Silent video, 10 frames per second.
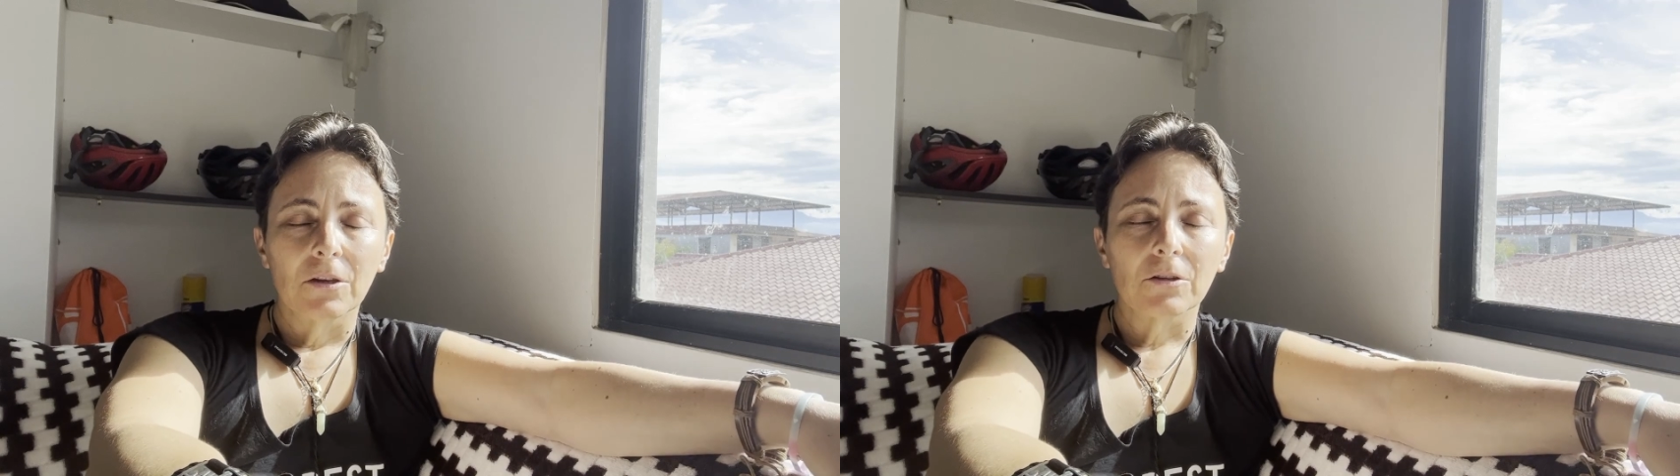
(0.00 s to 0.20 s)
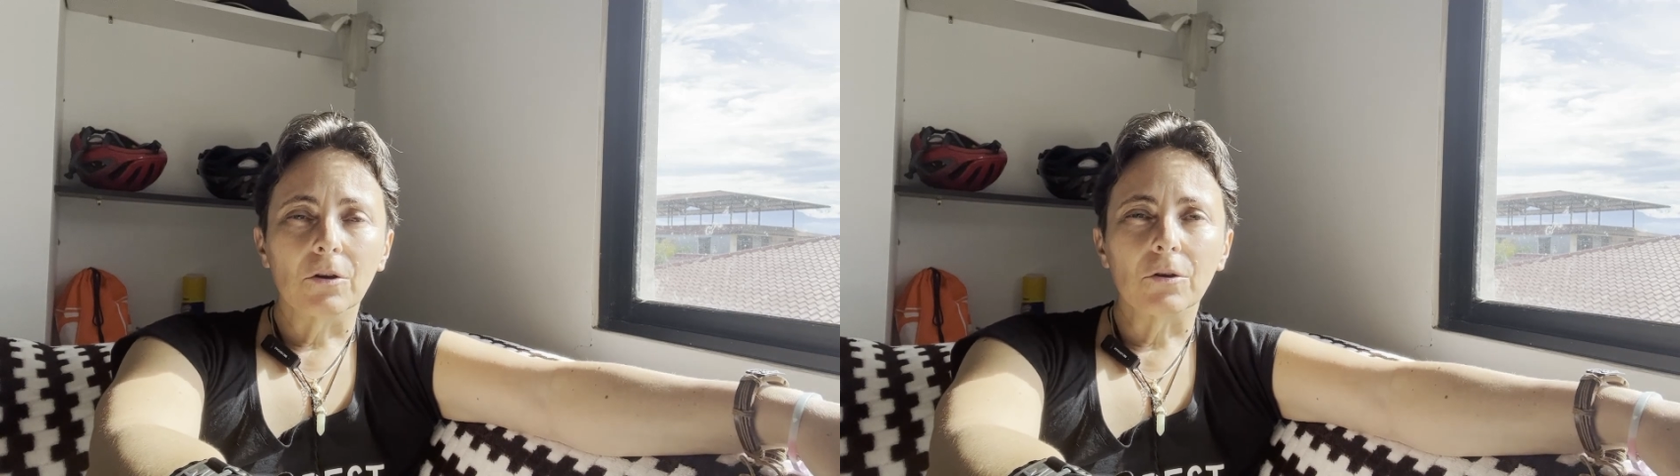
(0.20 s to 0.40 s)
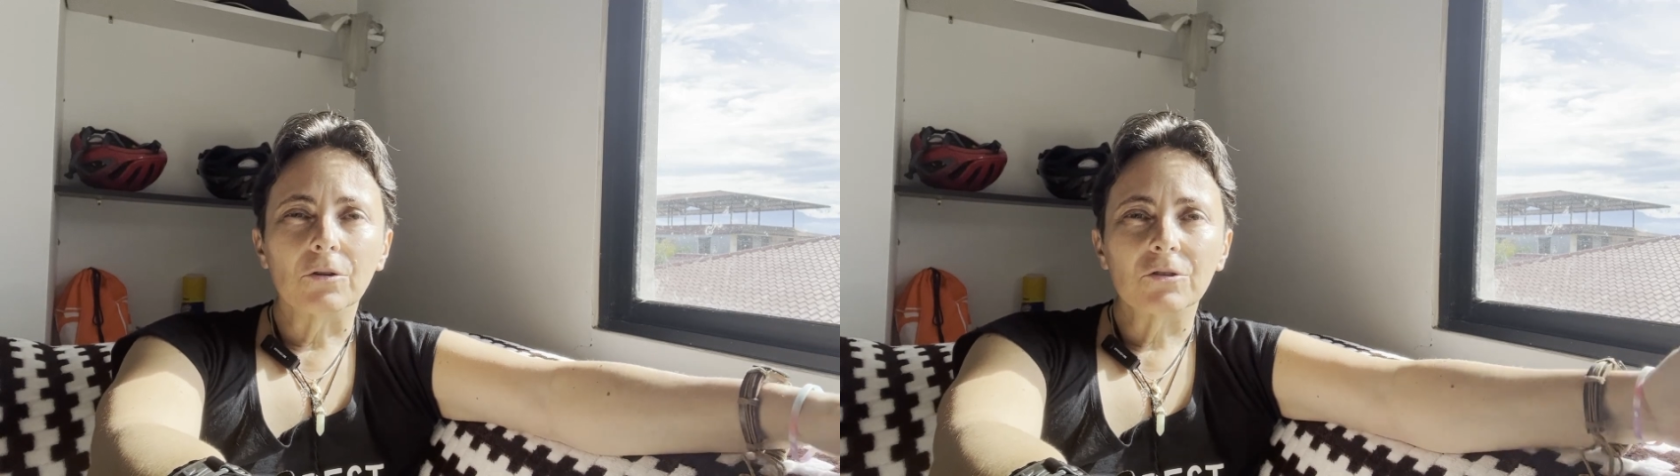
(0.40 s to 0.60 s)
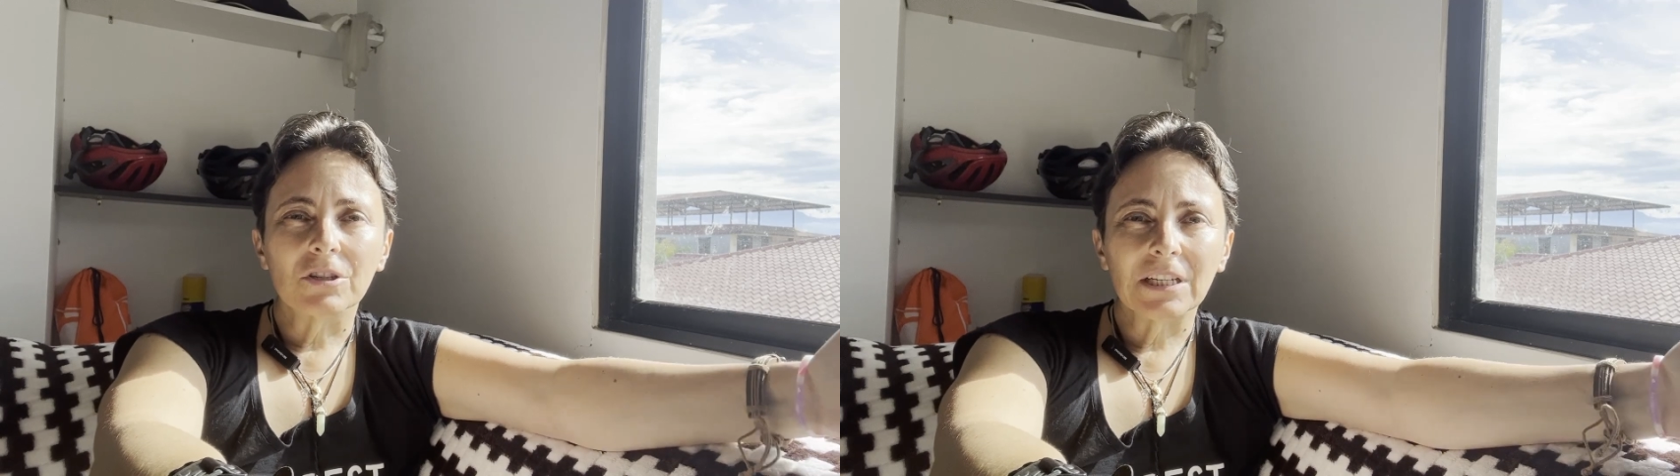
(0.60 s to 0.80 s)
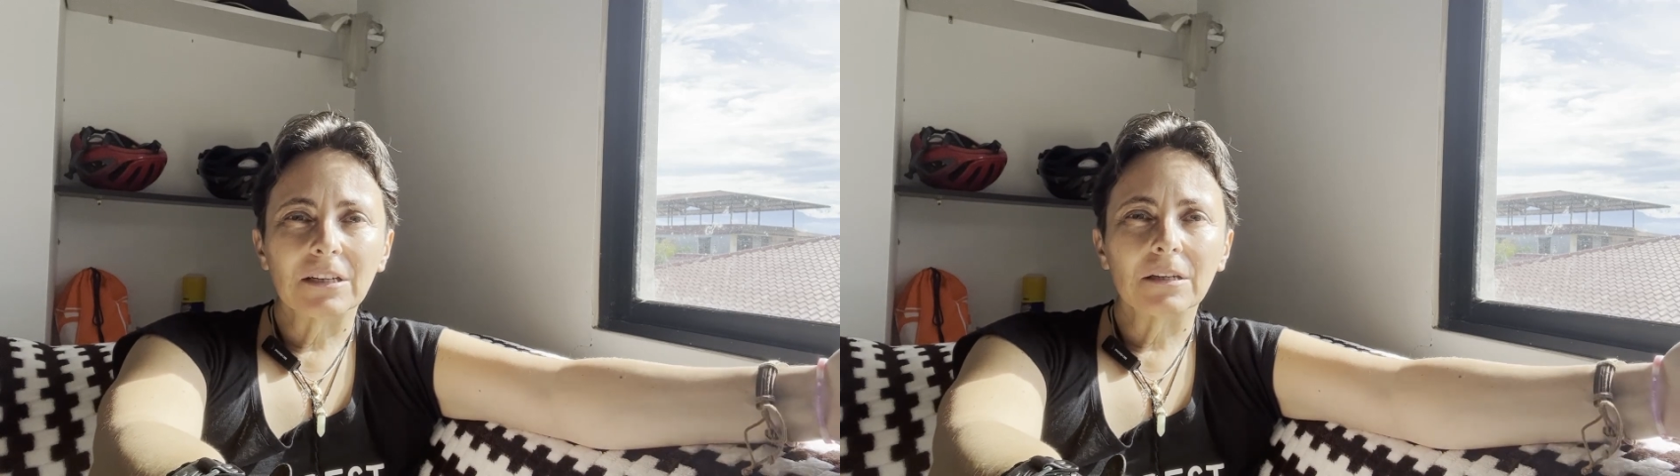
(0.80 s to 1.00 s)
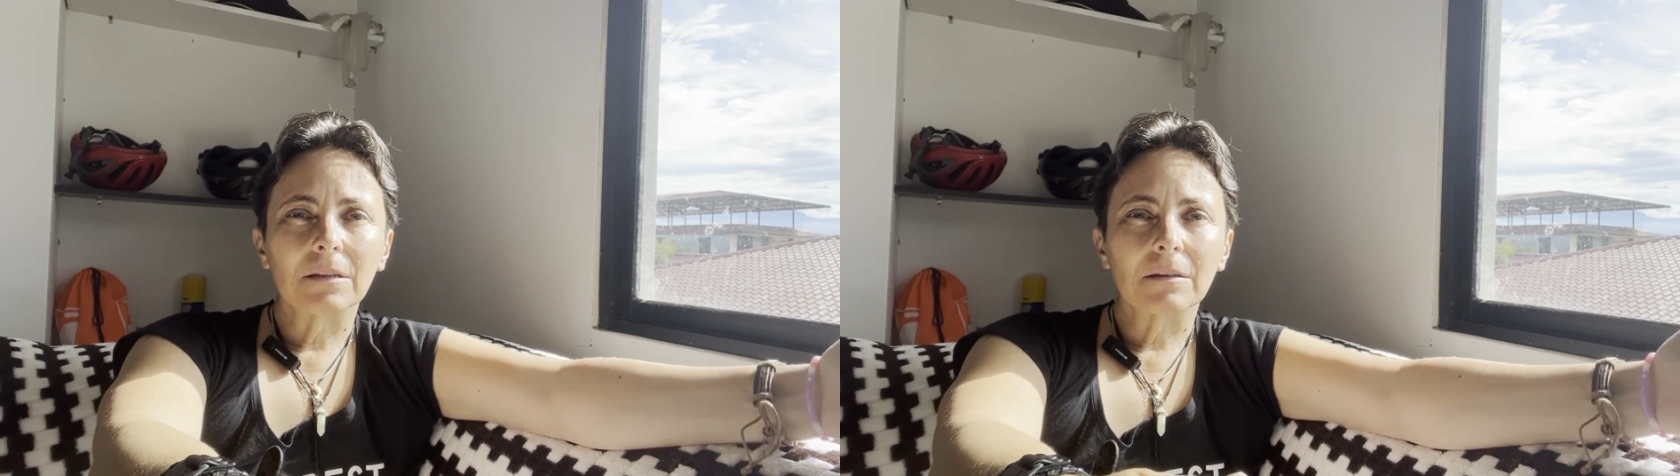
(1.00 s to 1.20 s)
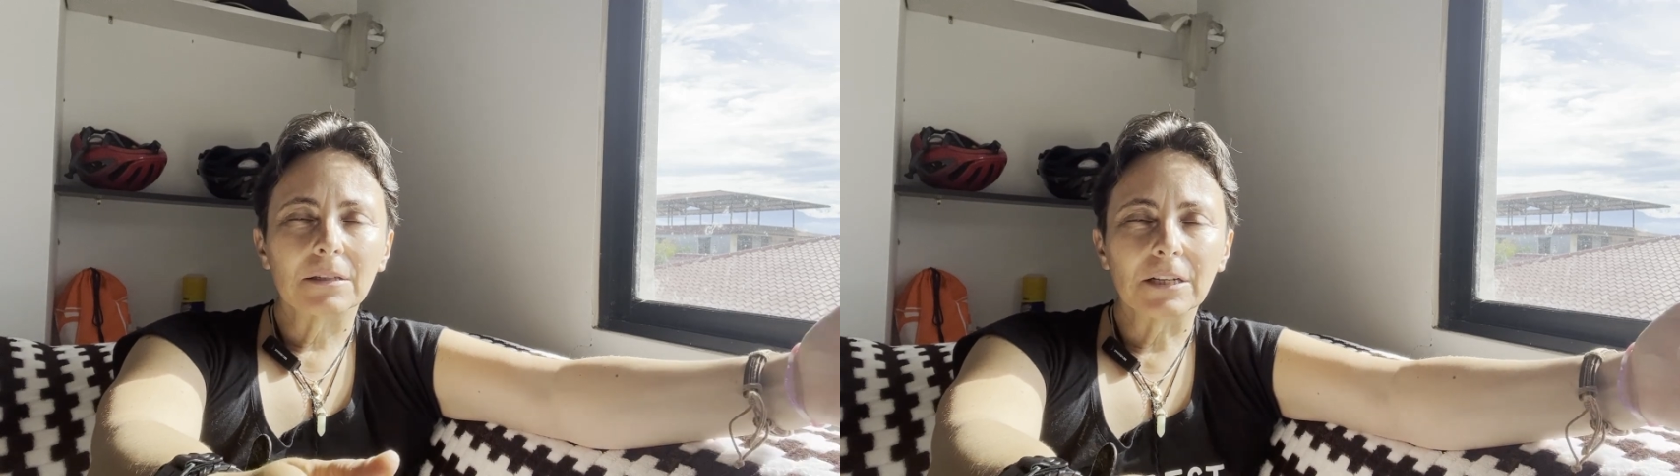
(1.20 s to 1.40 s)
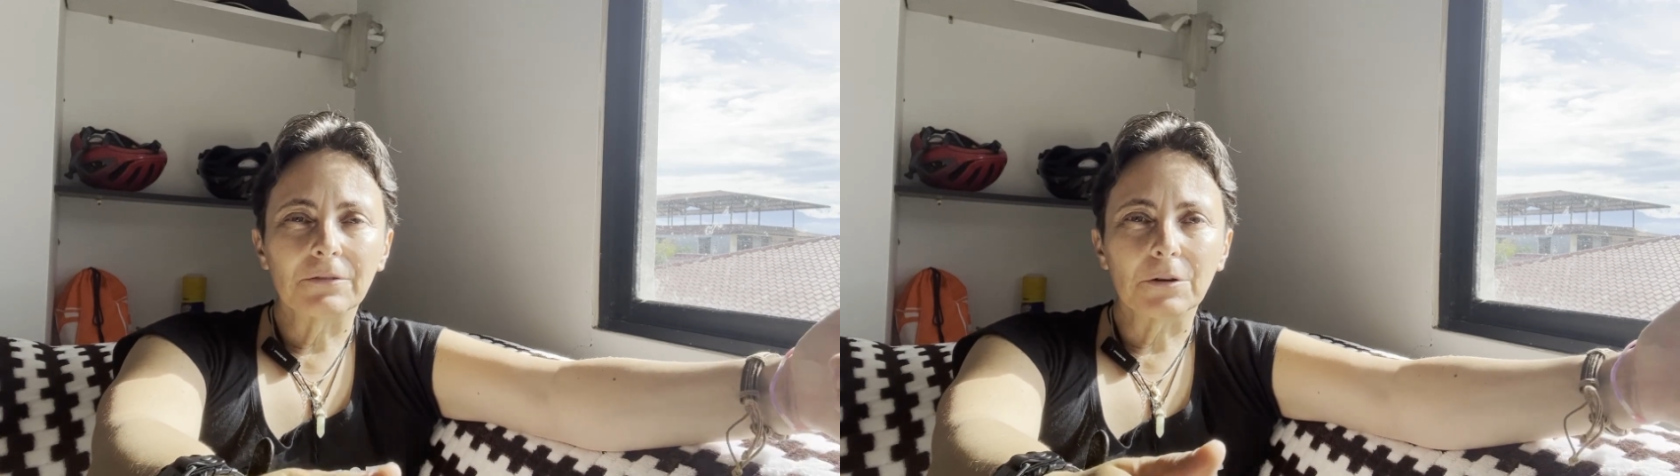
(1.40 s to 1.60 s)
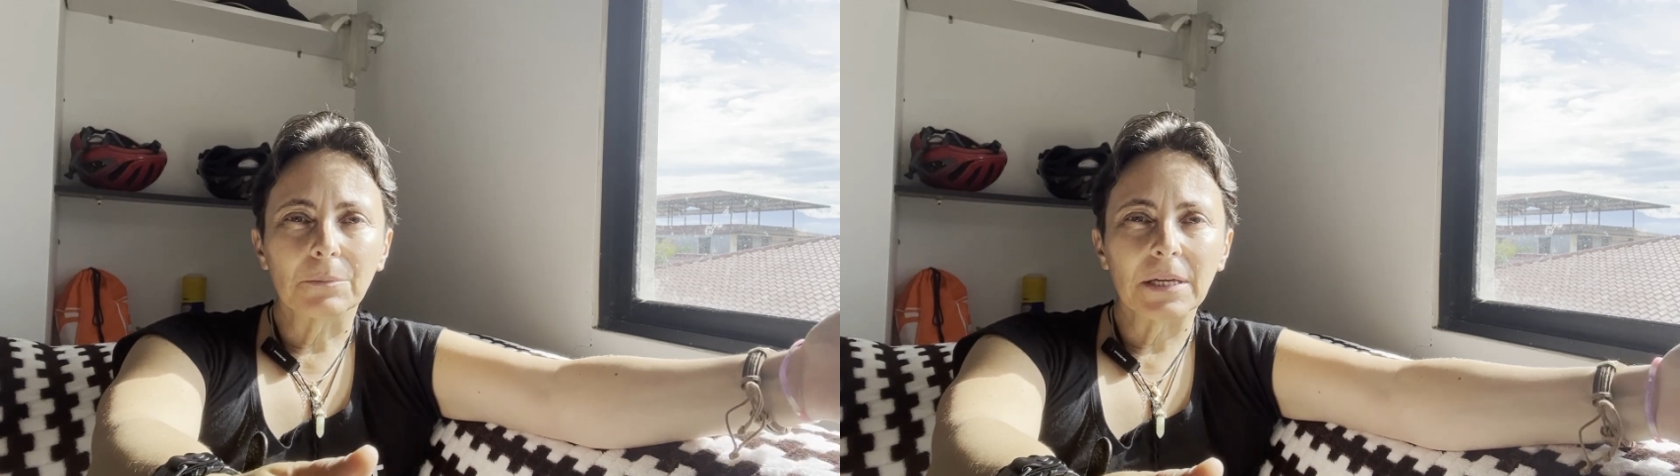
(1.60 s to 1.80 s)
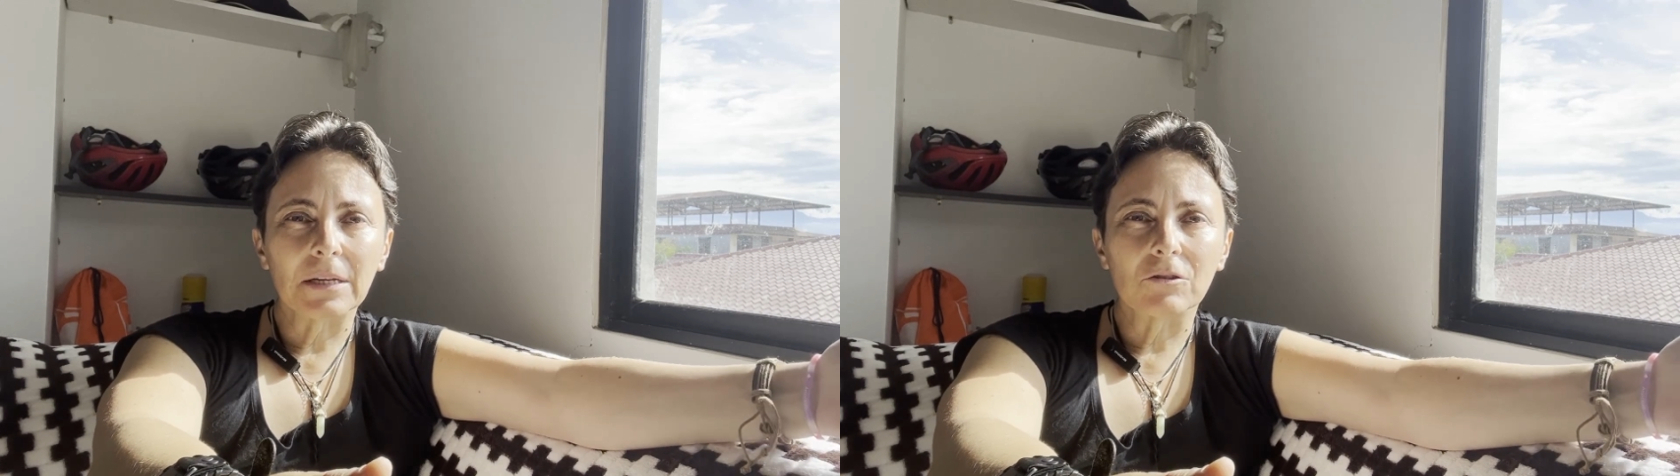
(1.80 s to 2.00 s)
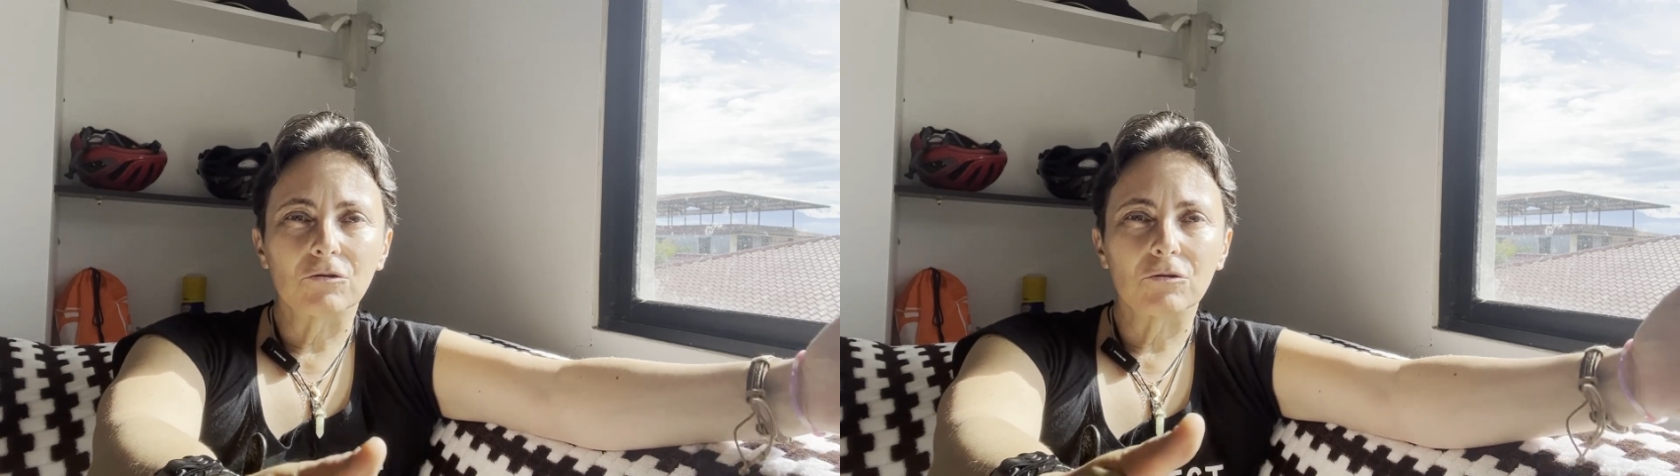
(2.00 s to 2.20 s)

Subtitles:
So she self-committed